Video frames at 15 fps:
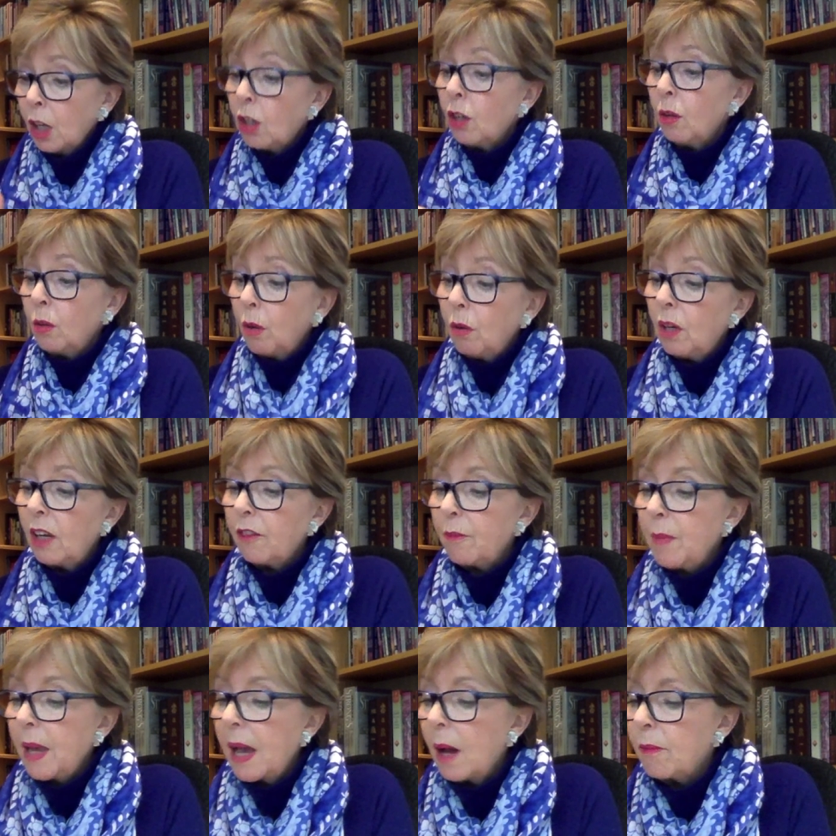You who lift
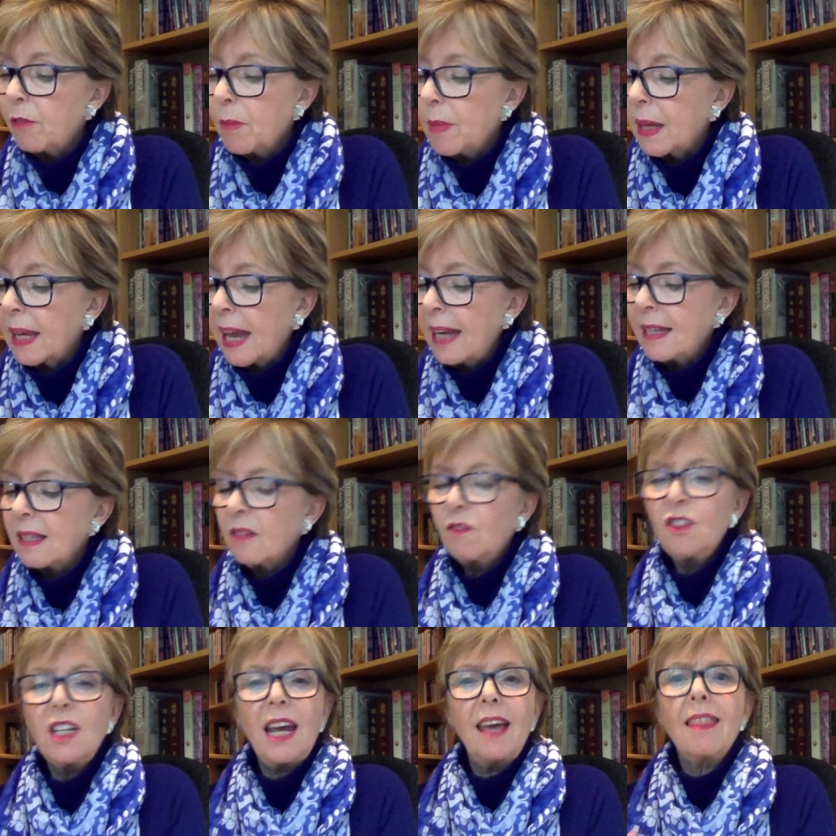me up from the gates of
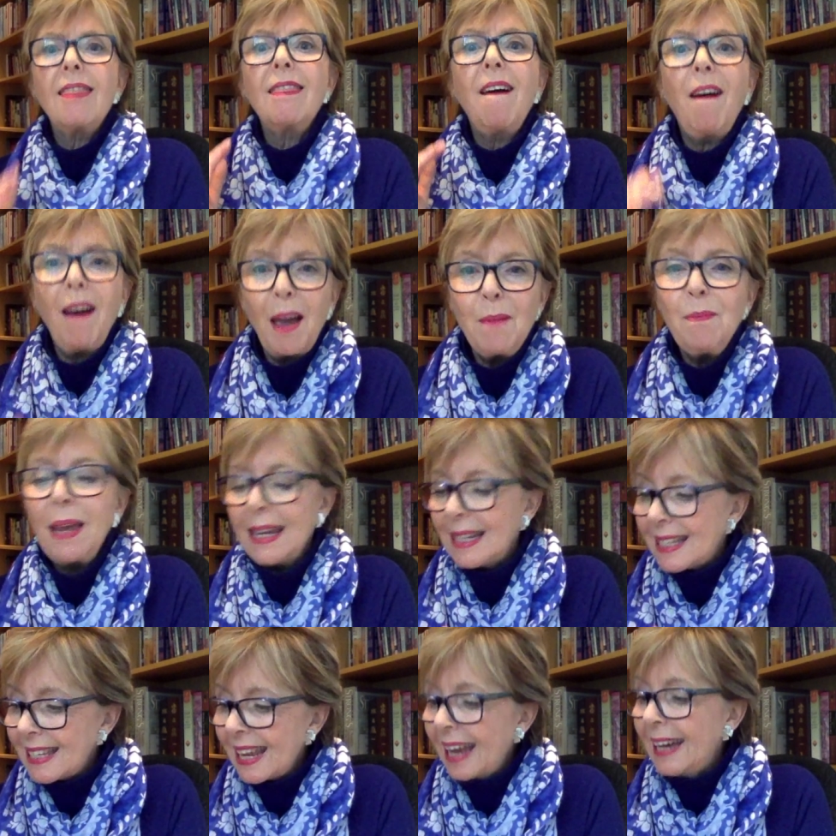death, that I may
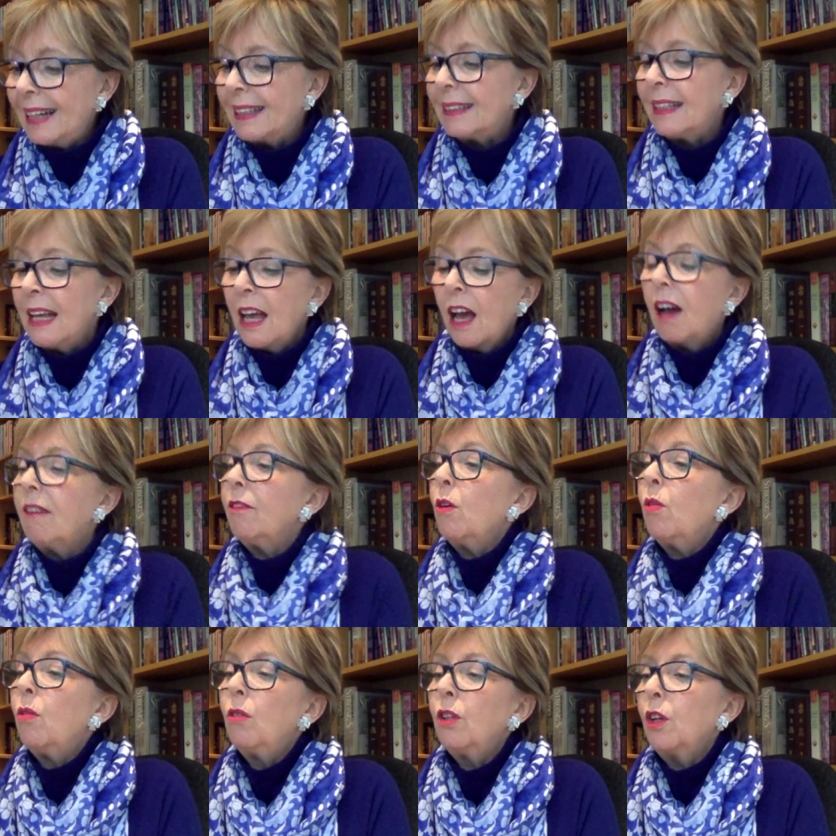tell of
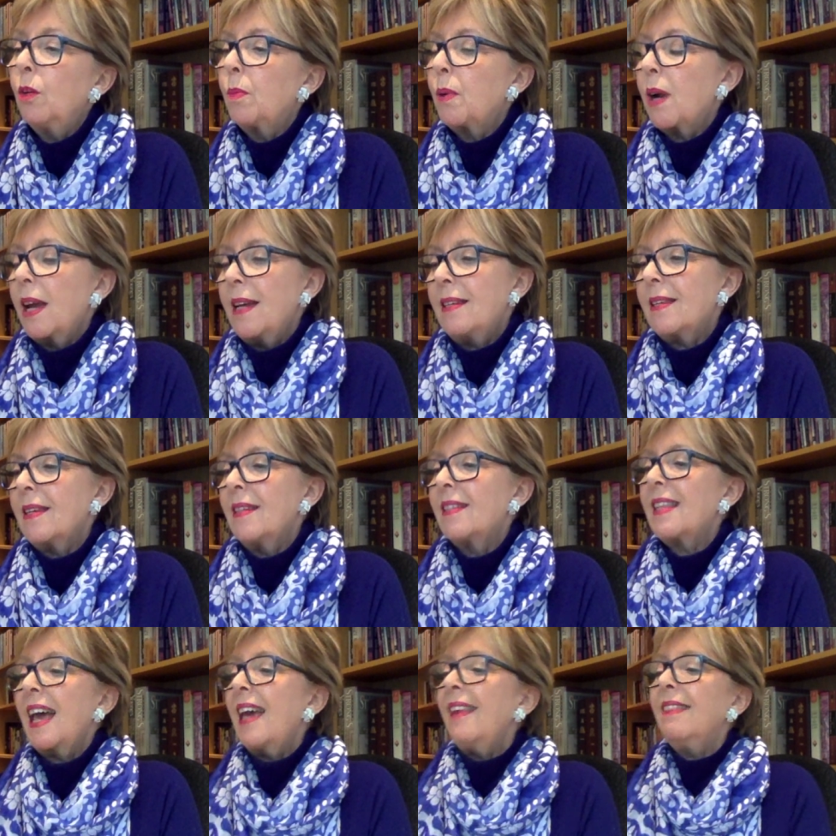all your praises,
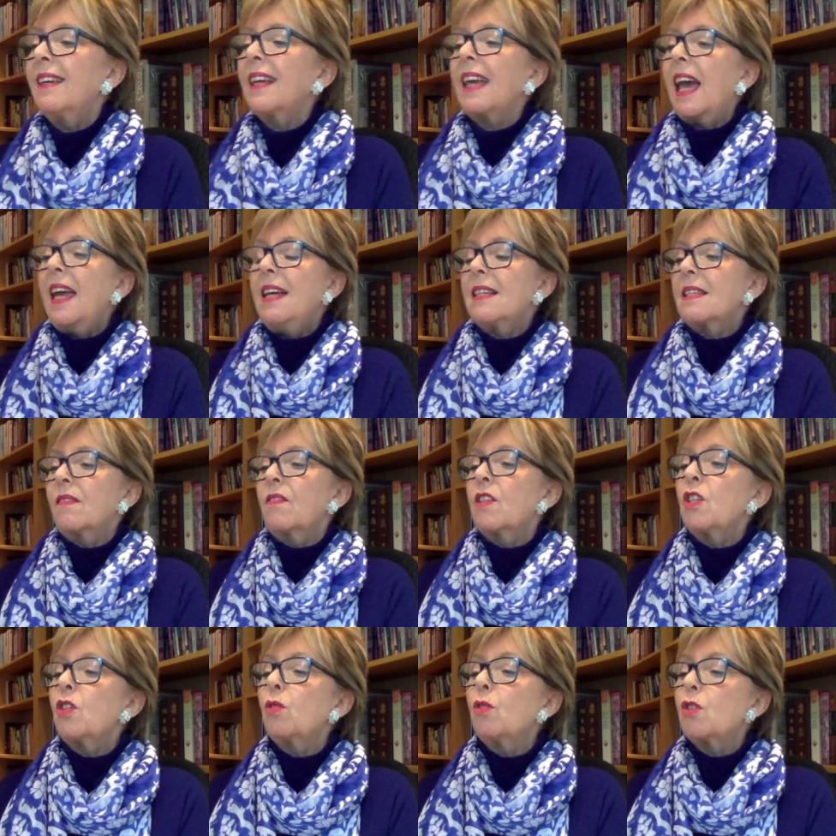that in the gates of the
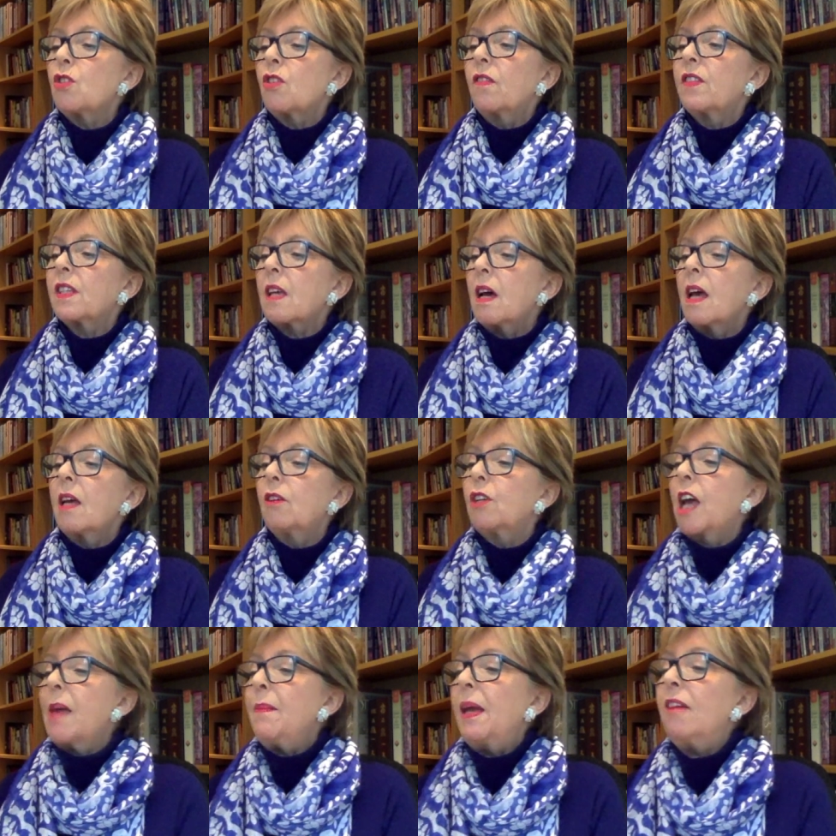daughter of Zion
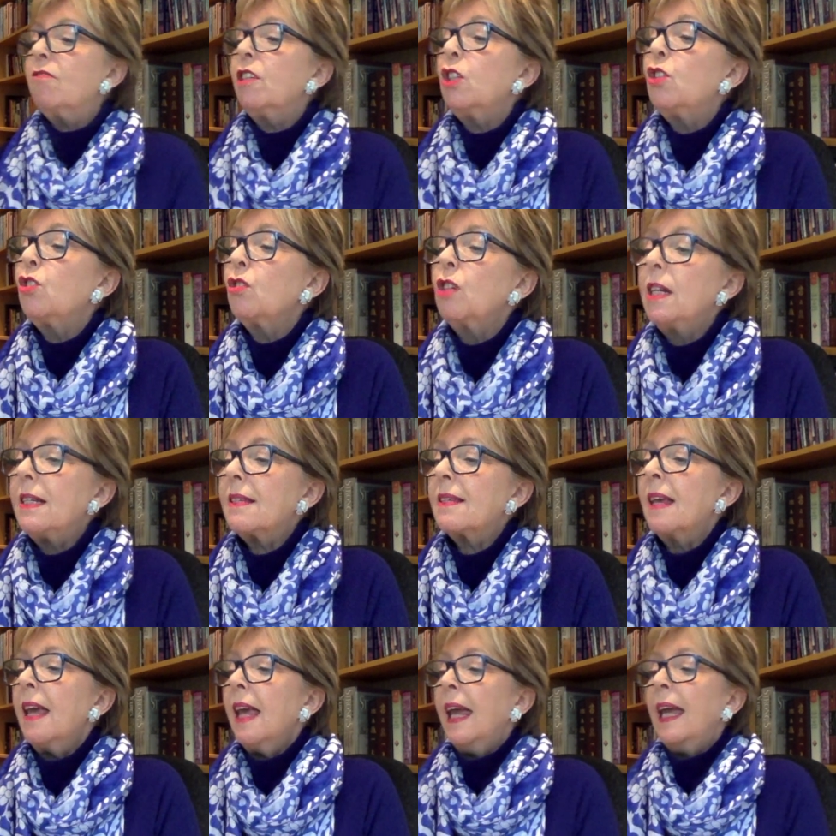I may rejoice
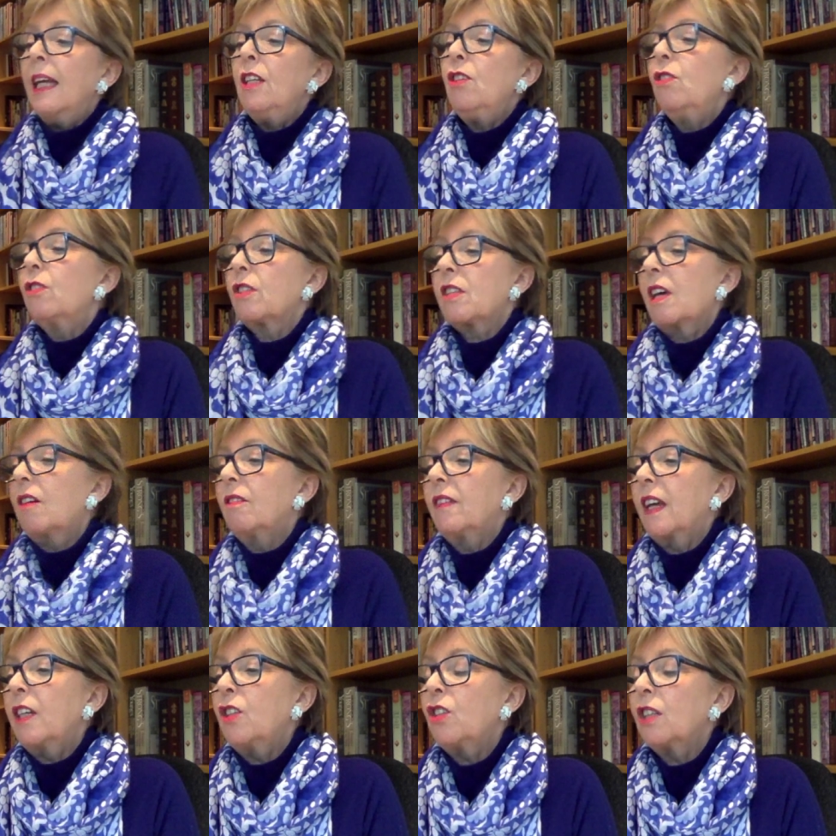in your
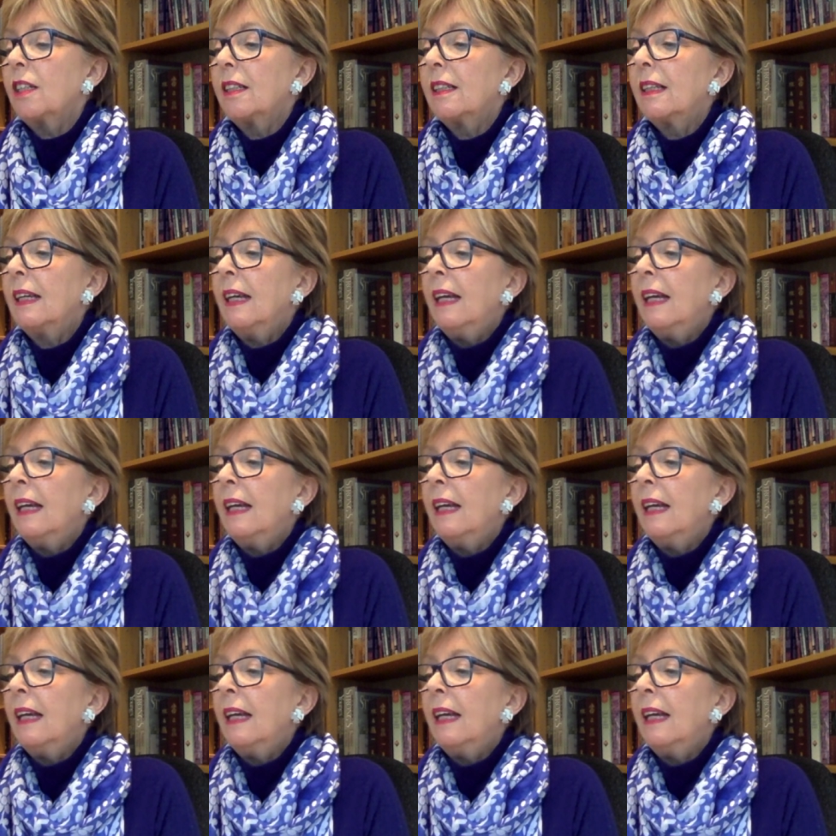salvation.